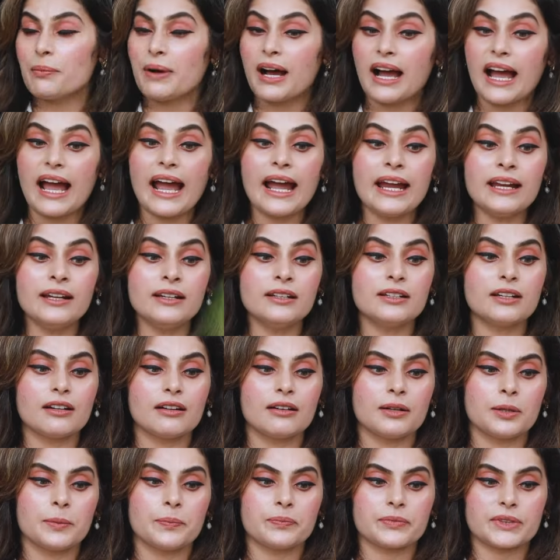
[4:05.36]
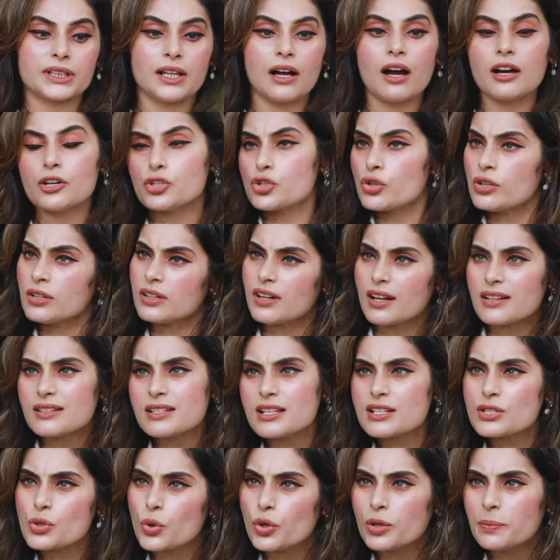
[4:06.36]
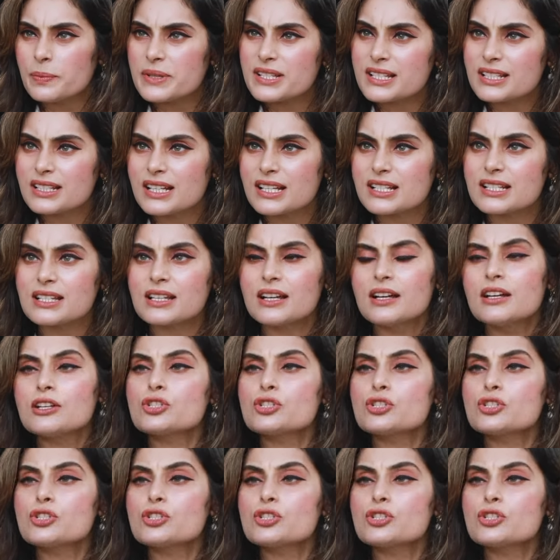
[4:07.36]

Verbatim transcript: amma, and Arjun runs his own business.